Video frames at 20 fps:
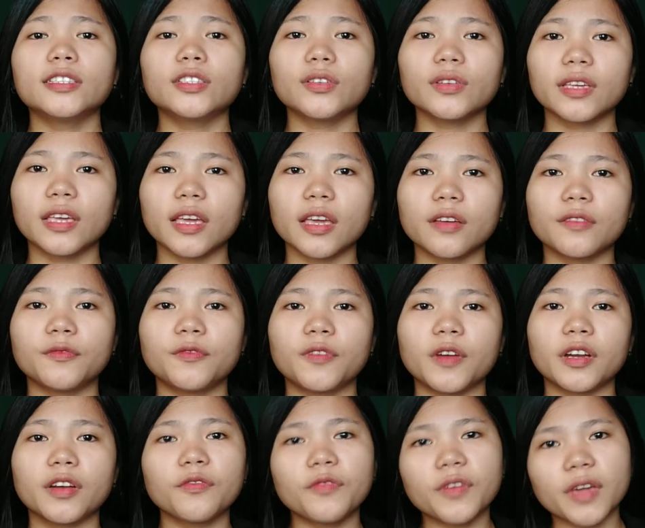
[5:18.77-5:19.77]
to give
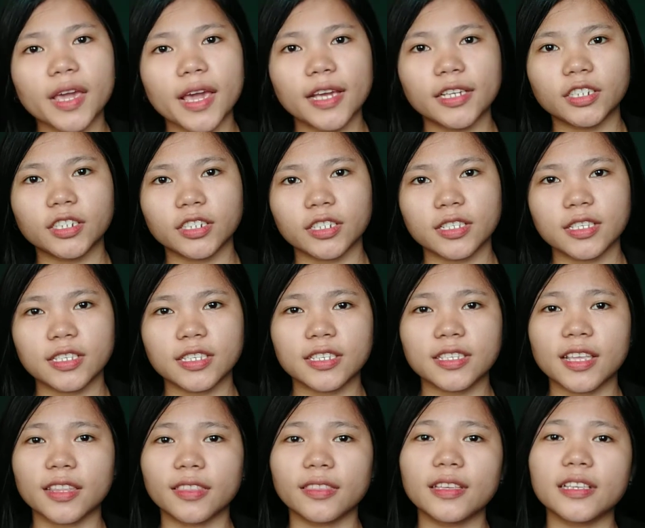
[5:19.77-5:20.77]
verifications
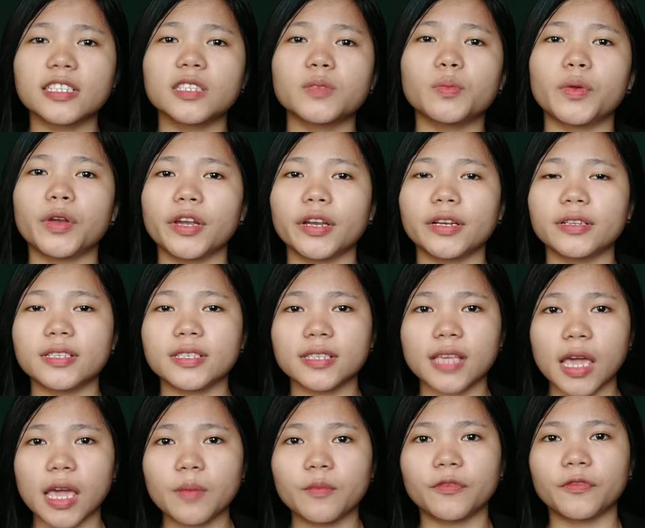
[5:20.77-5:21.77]
that these birds
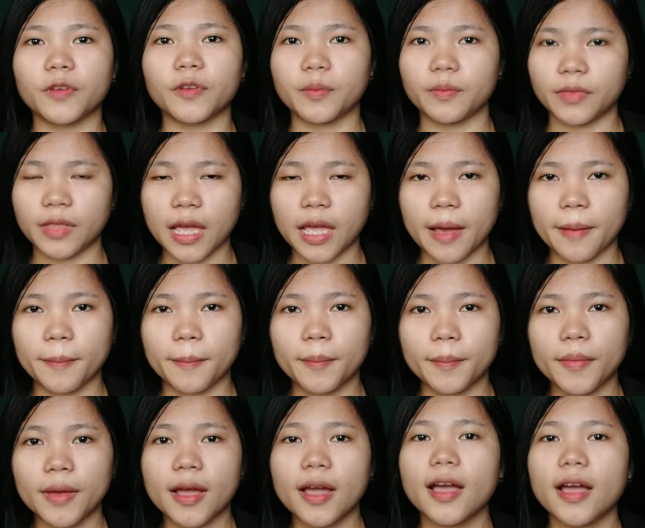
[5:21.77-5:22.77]
came from them.
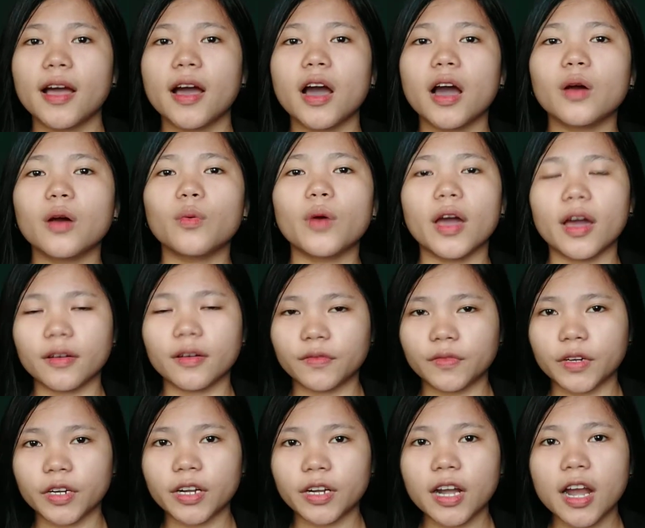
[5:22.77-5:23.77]

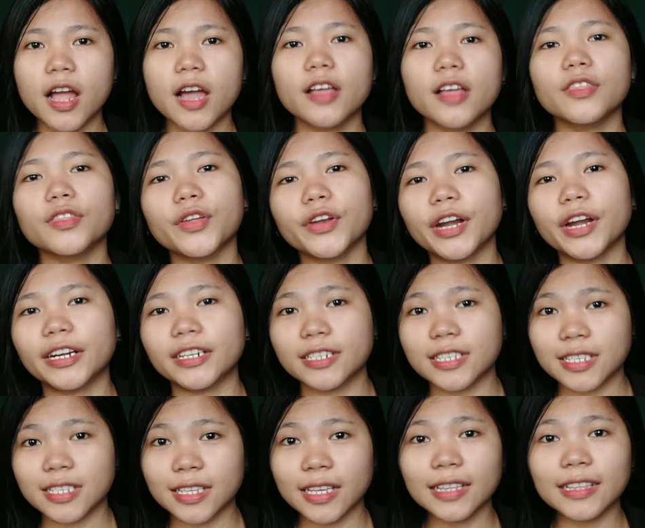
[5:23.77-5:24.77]
However, there are
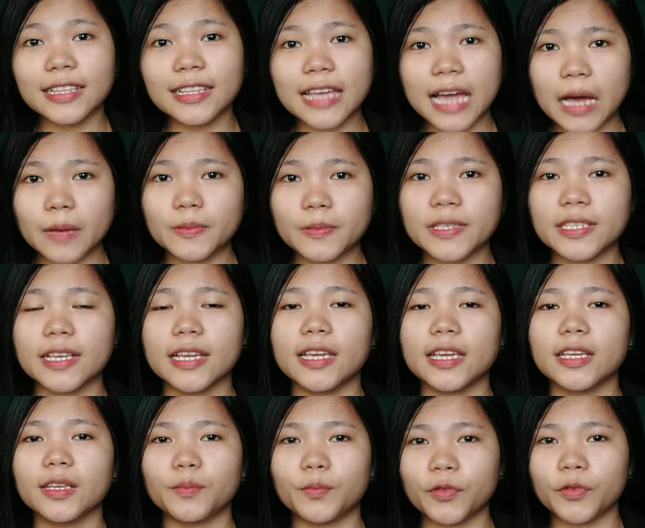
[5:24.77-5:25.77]
still gaps
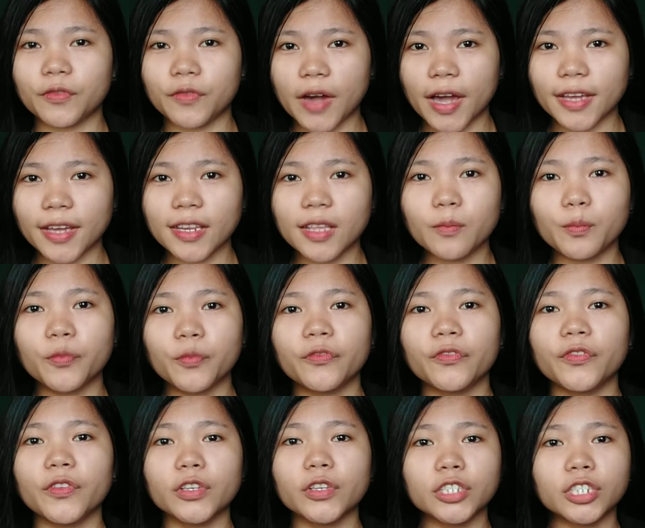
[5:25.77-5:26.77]
in providing
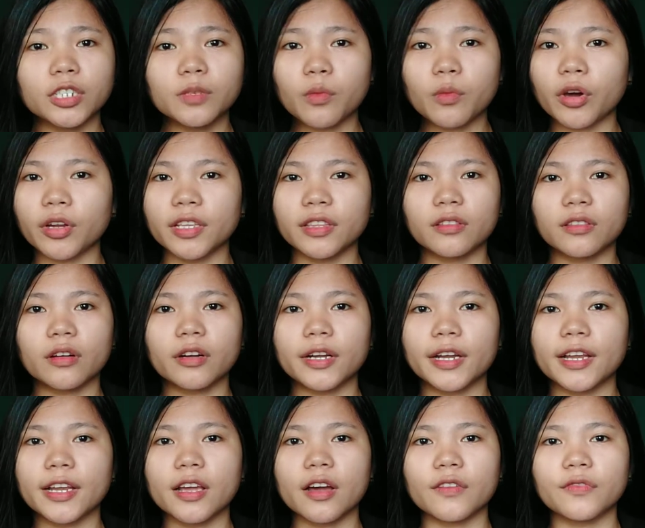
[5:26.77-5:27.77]
future
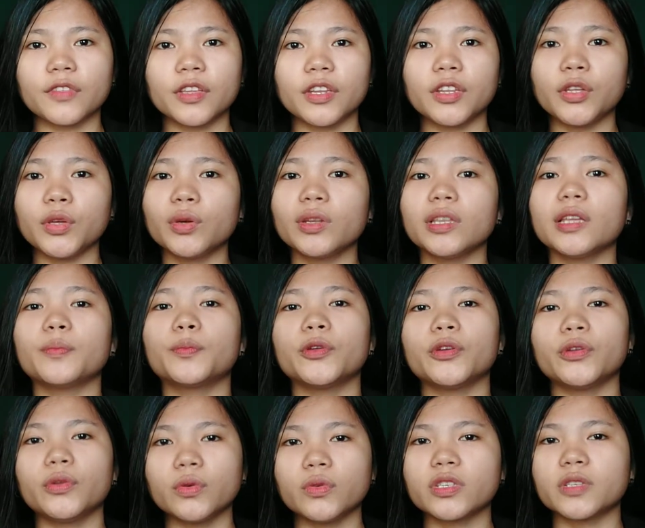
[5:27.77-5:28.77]
monitoring of the newly
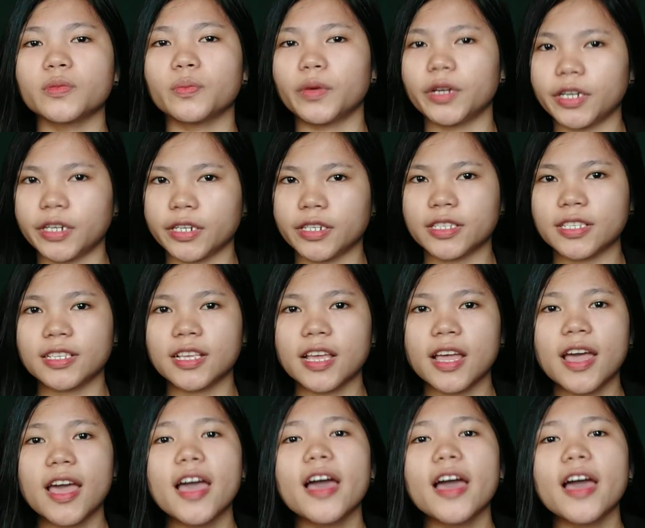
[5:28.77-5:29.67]
produced birds.